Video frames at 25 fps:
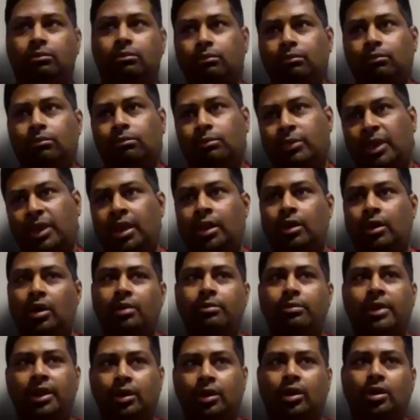
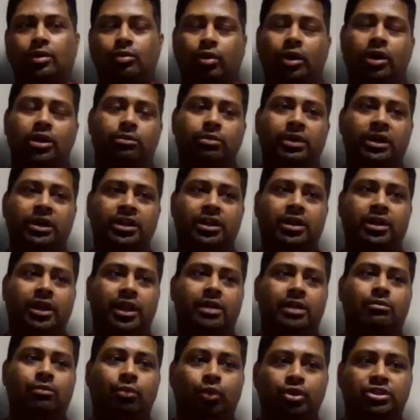may not want, but then
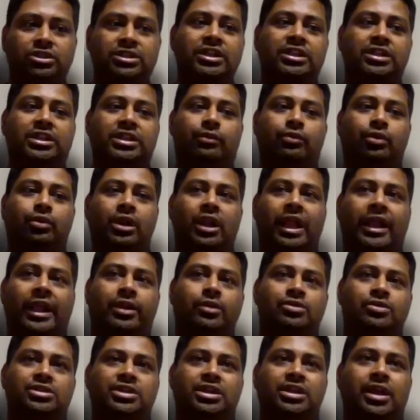again, mostly they would like
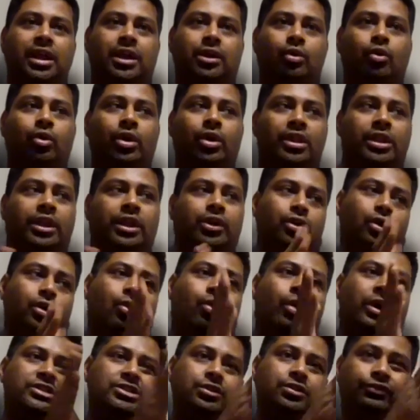to see that, okay, that,
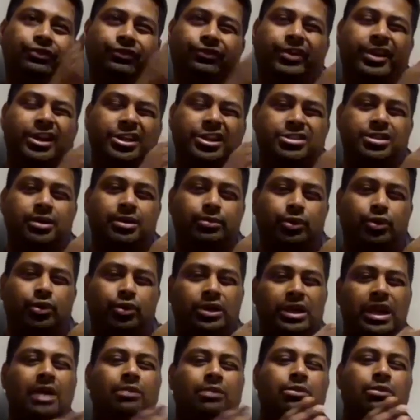once you finish the
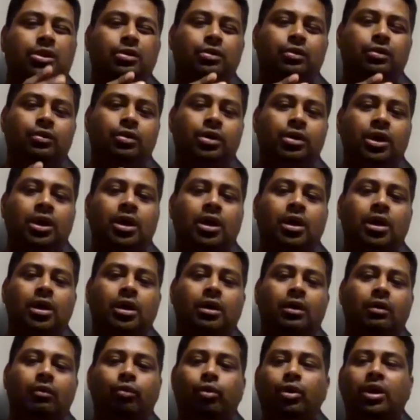program, you
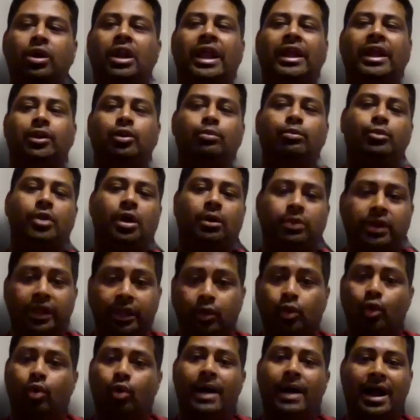would like to probably
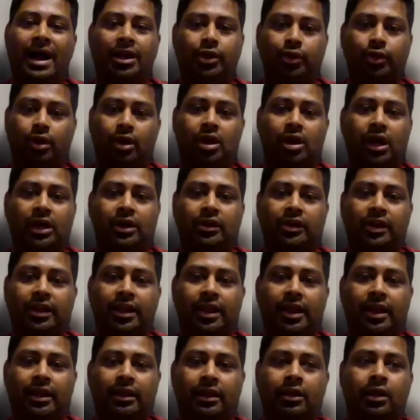go back to your country
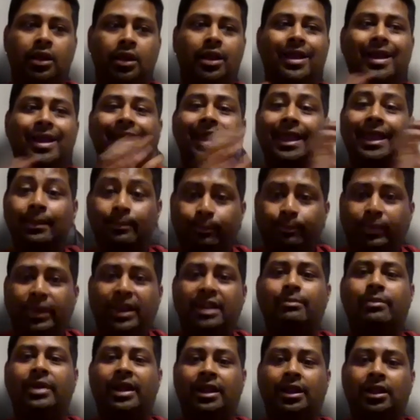and
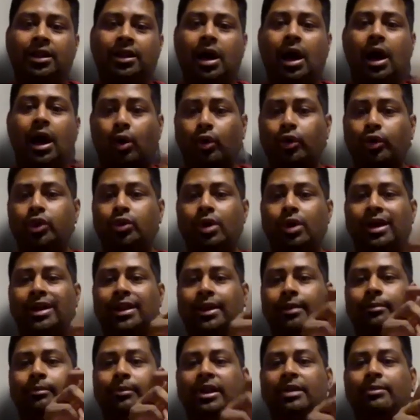implement how you are
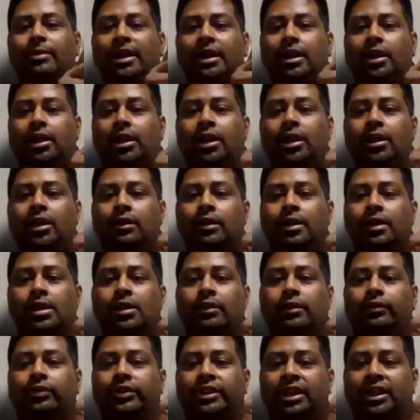implementing
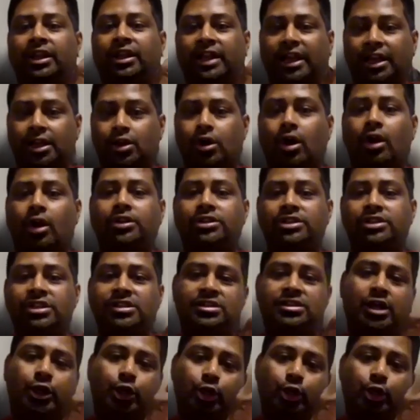the technologies that you